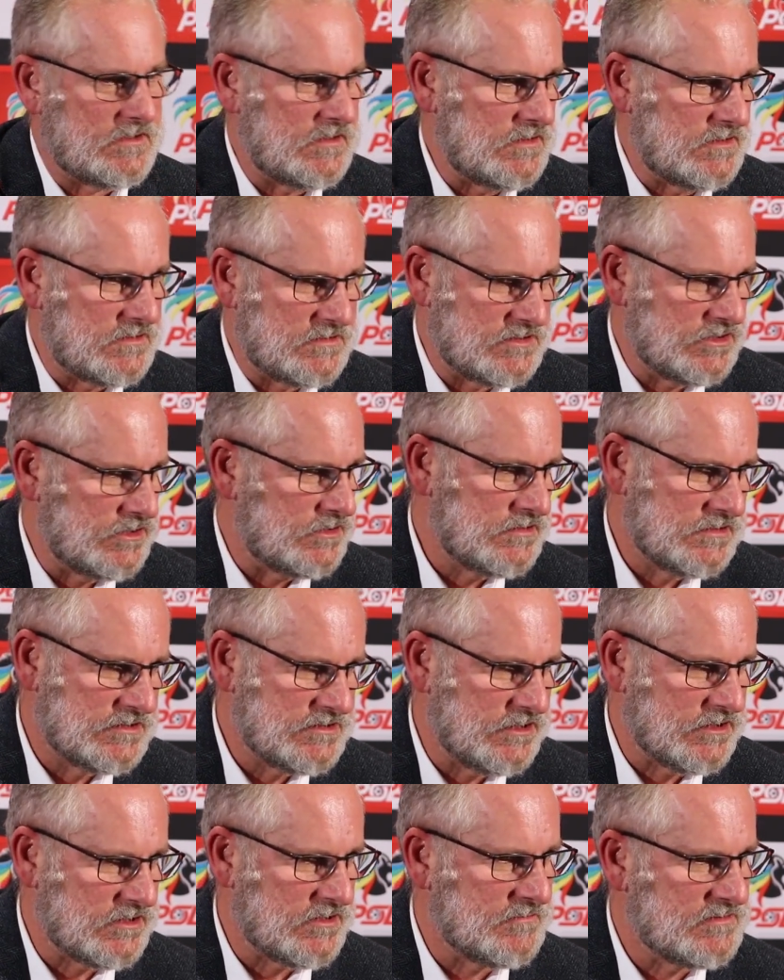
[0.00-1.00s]
in certain
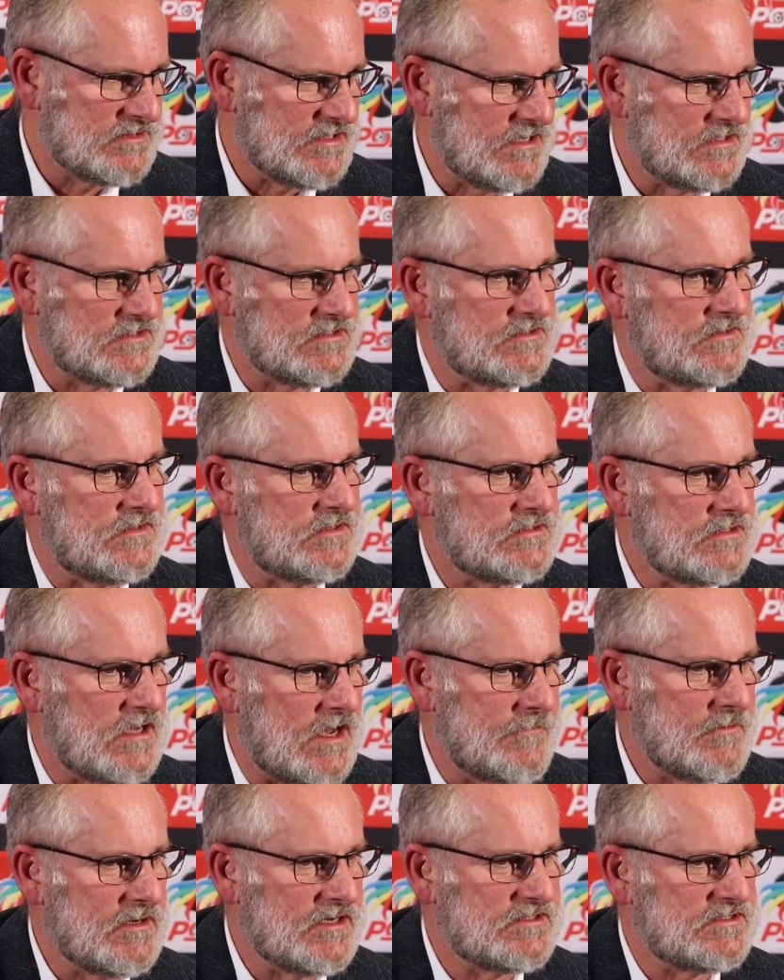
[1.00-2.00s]
circumstances, and the
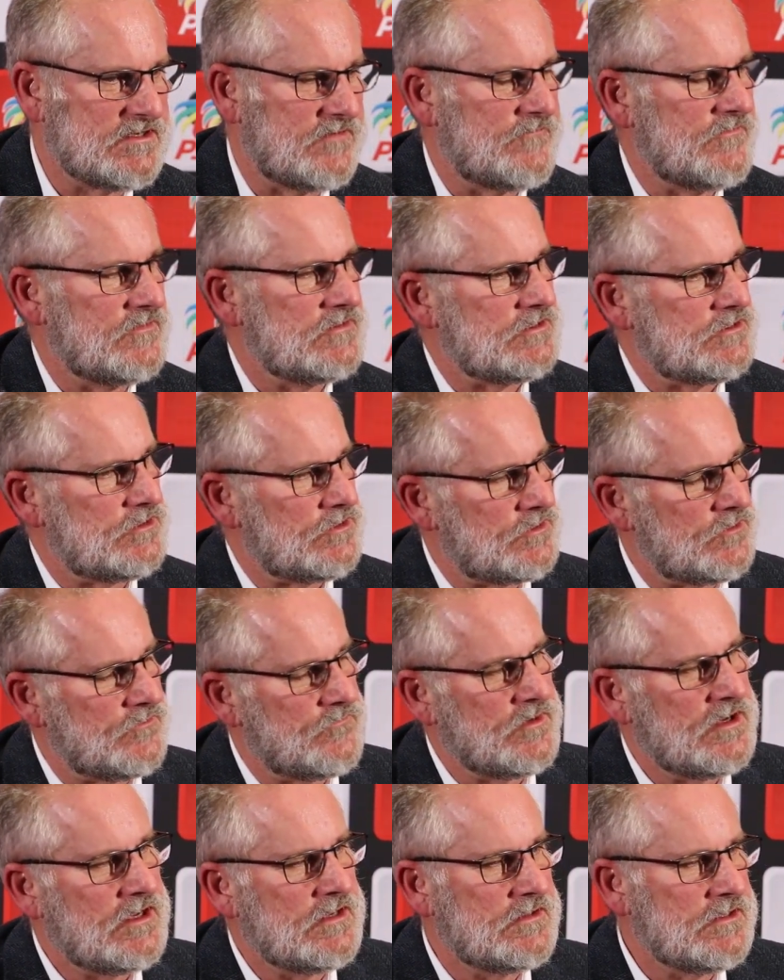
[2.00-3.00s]
timing's different, and you can
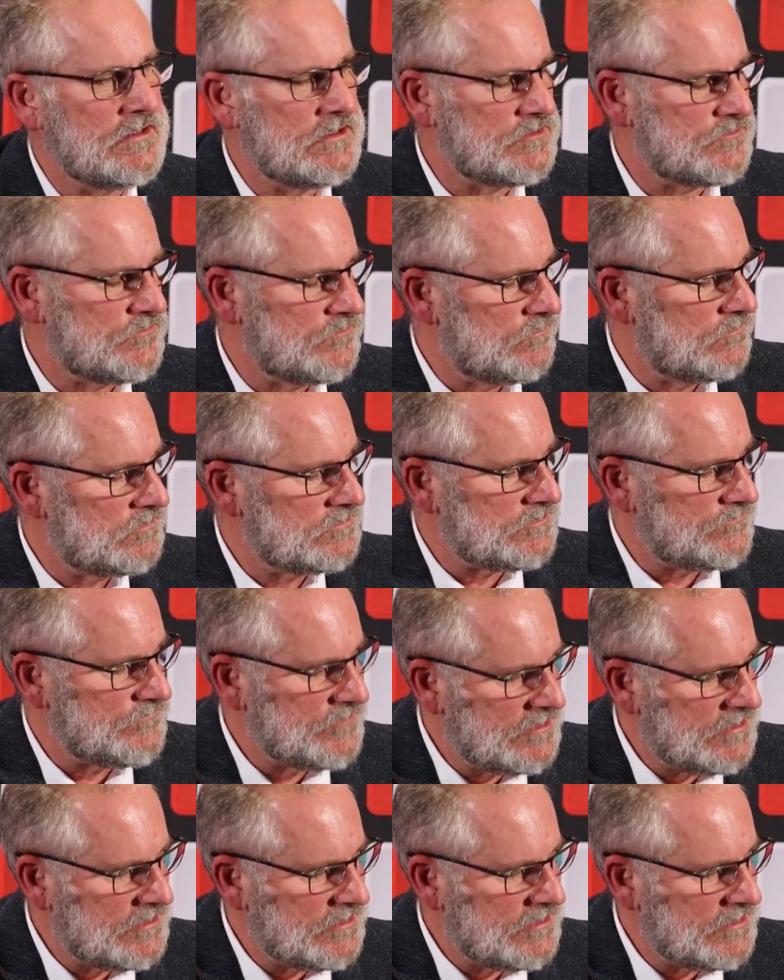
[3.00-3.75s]
read these rules.